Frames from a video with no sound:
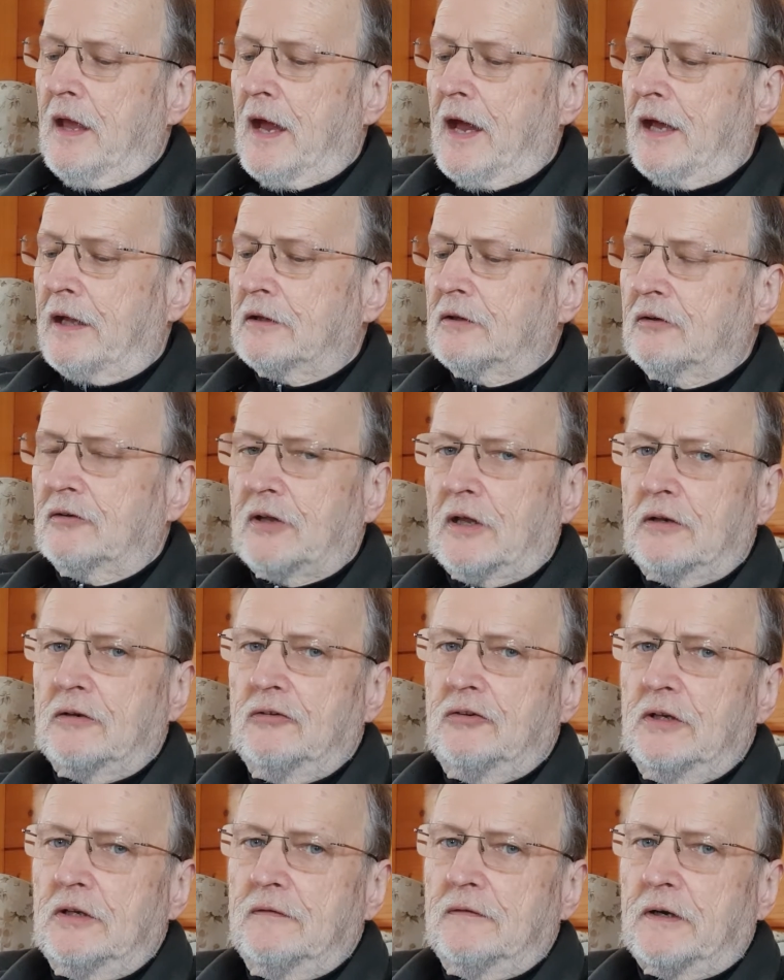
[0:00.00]
and
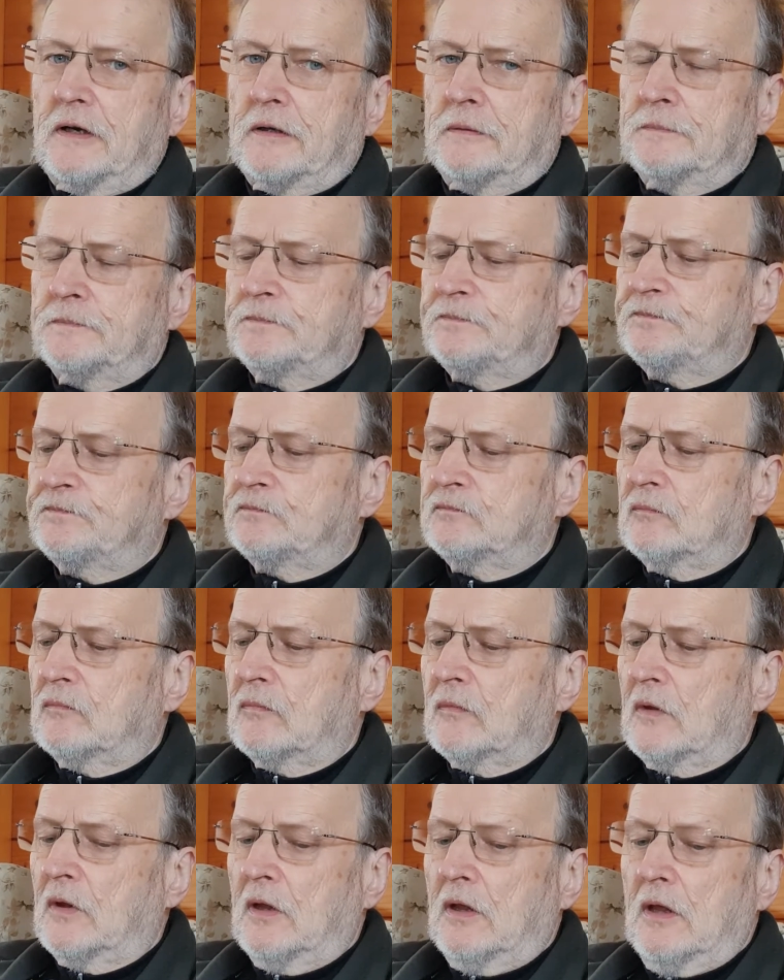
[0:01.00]
Sanjeeva.
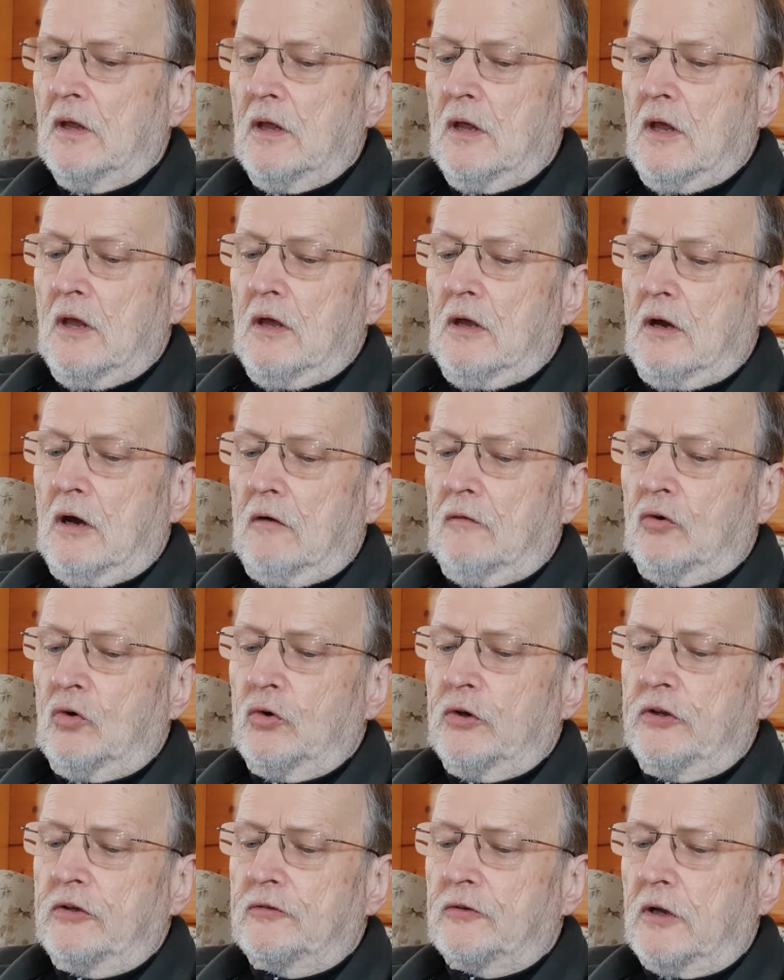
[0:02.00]
Of all
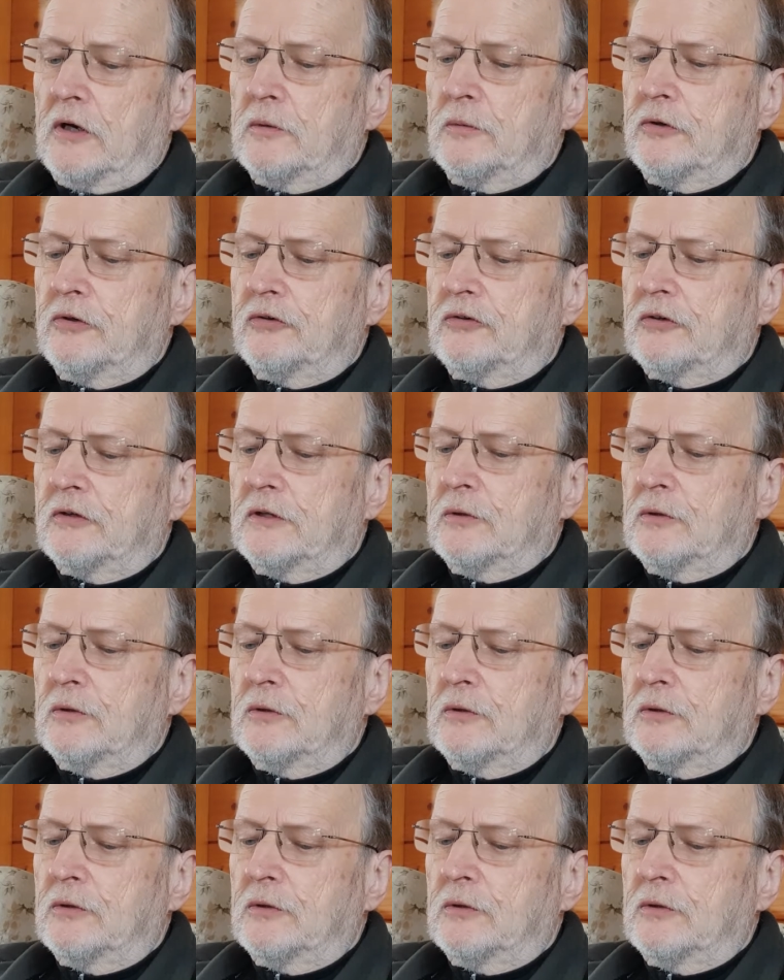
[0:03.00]
his followers,